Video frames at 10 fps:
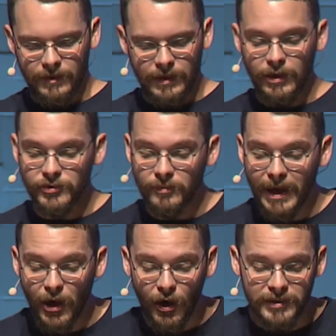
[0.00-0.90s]
And he goes on,
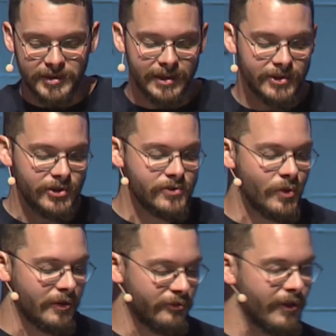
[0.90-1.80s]
my heart says to you,
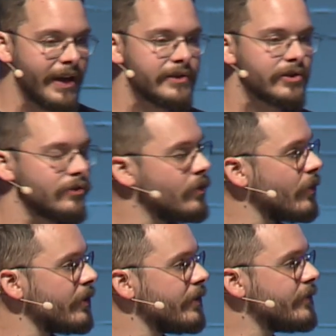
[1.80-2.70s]
your face,
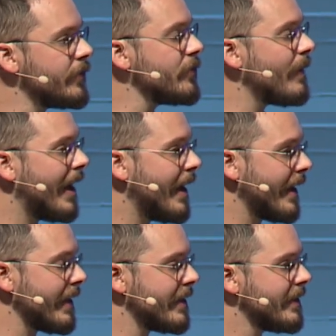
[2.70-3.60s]
Lord, do
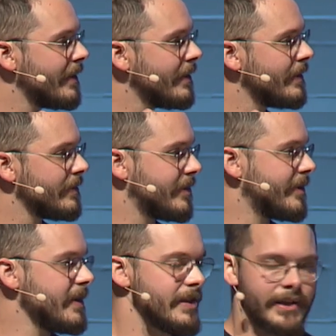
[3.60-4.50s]
I
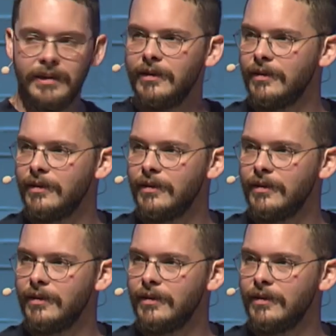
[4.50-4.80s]
seek.